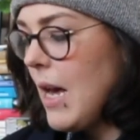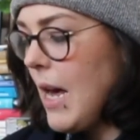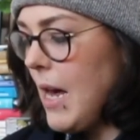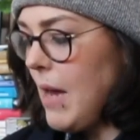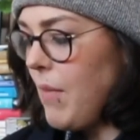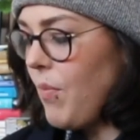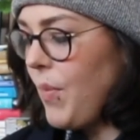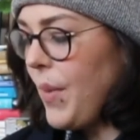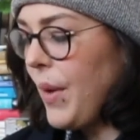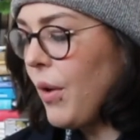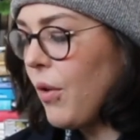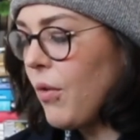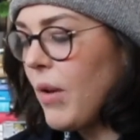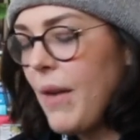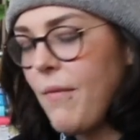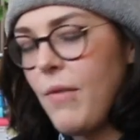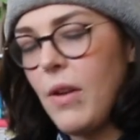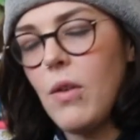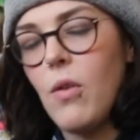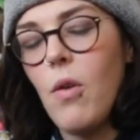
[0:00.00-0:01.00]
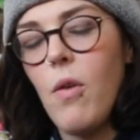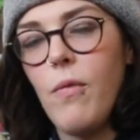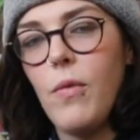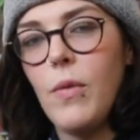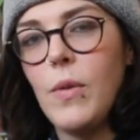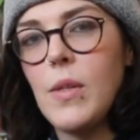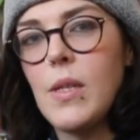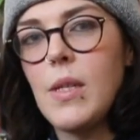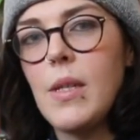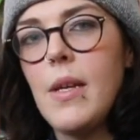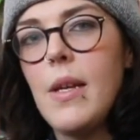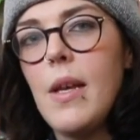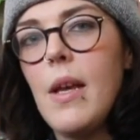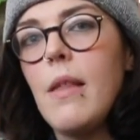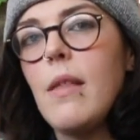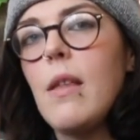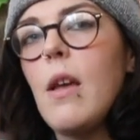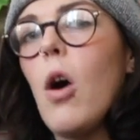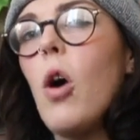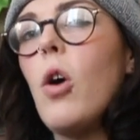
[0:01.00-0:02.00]
Um, but in graphic novels,
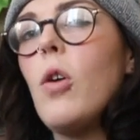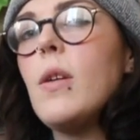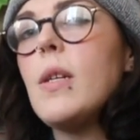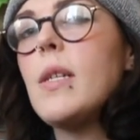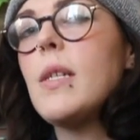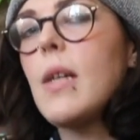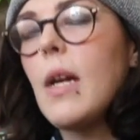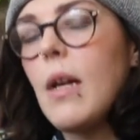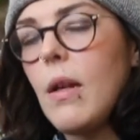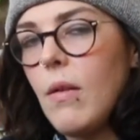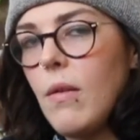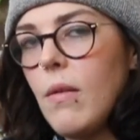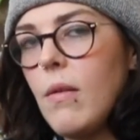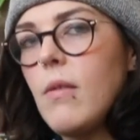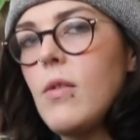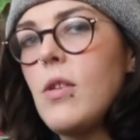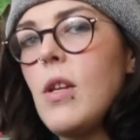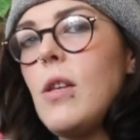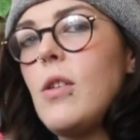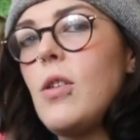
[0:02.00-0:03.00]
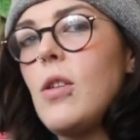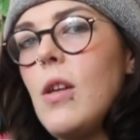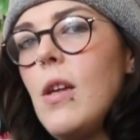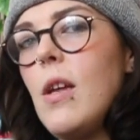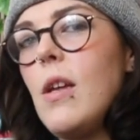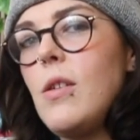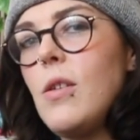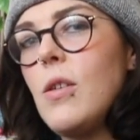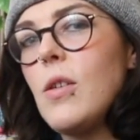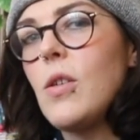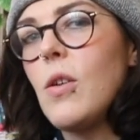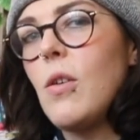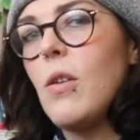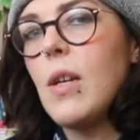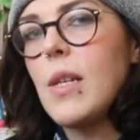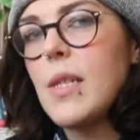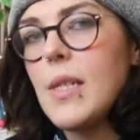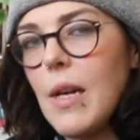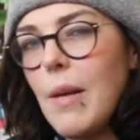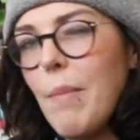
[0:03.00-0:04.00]
the art style to a certain
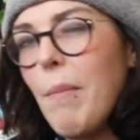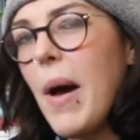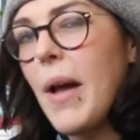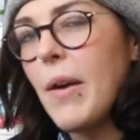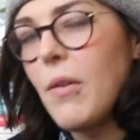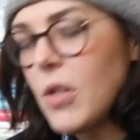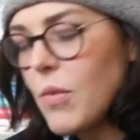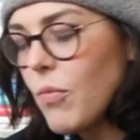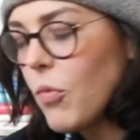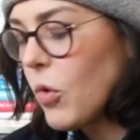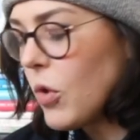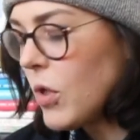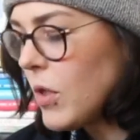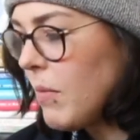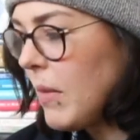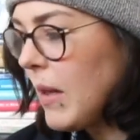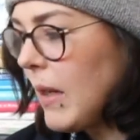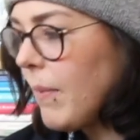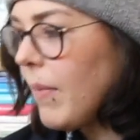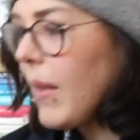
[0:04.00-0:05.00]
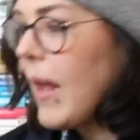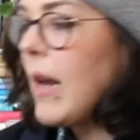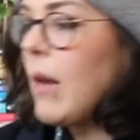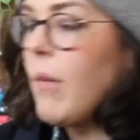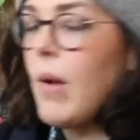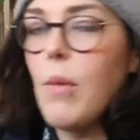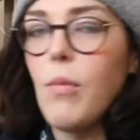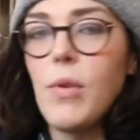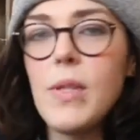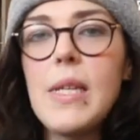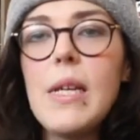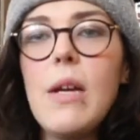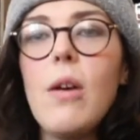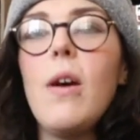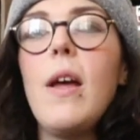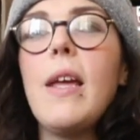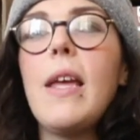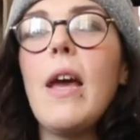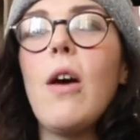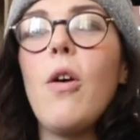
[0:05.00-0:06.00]
extent matters more to me. Anyway, we'll see how
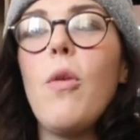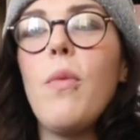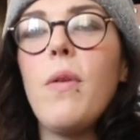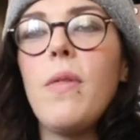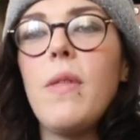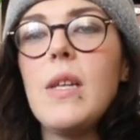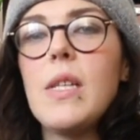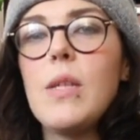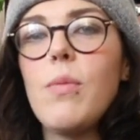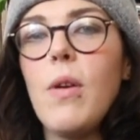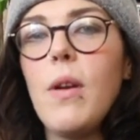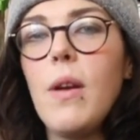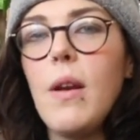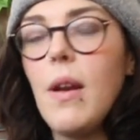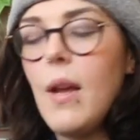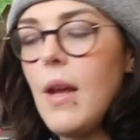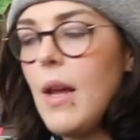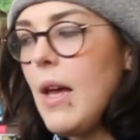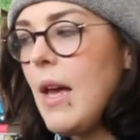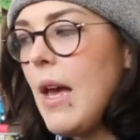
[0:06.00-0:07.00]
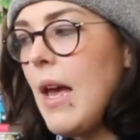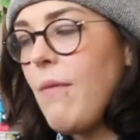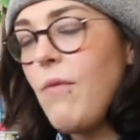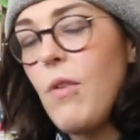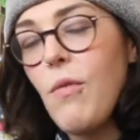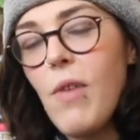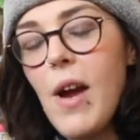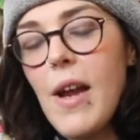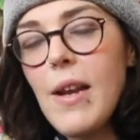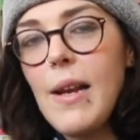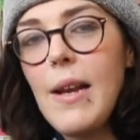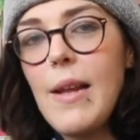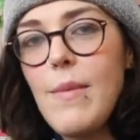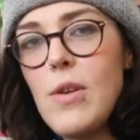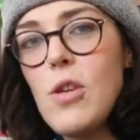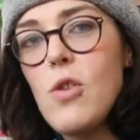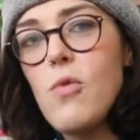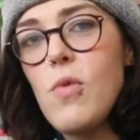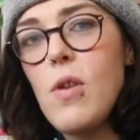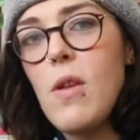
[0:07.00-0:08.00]
I get on with this one. If you've read it, let
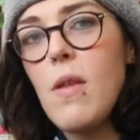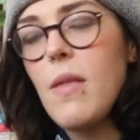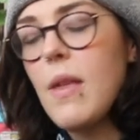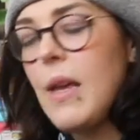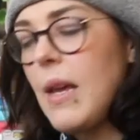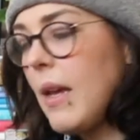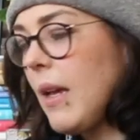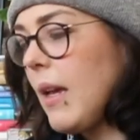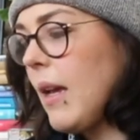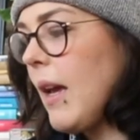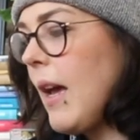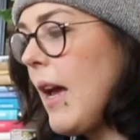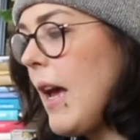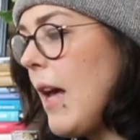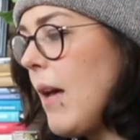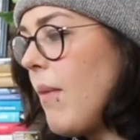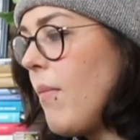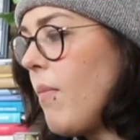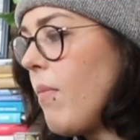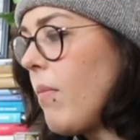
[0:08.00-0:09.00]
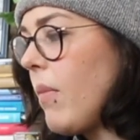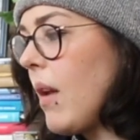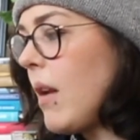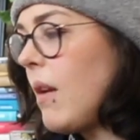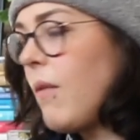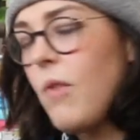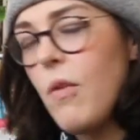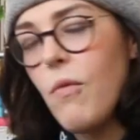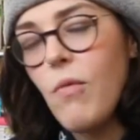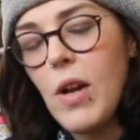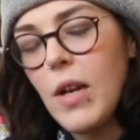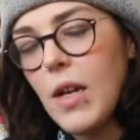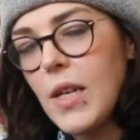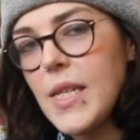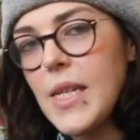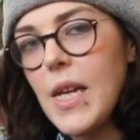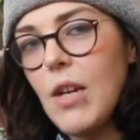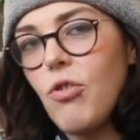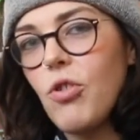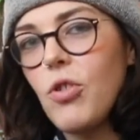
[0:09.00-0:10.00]
me know what you think, um, and if you've read
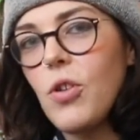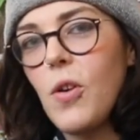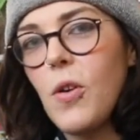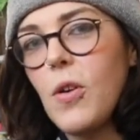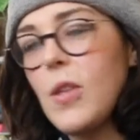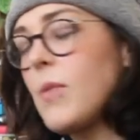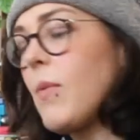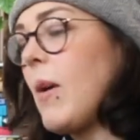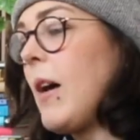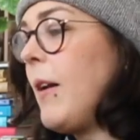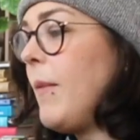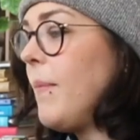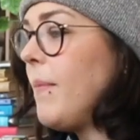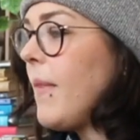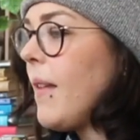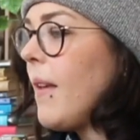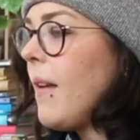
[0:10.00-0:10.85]
Cassandra Darke as well.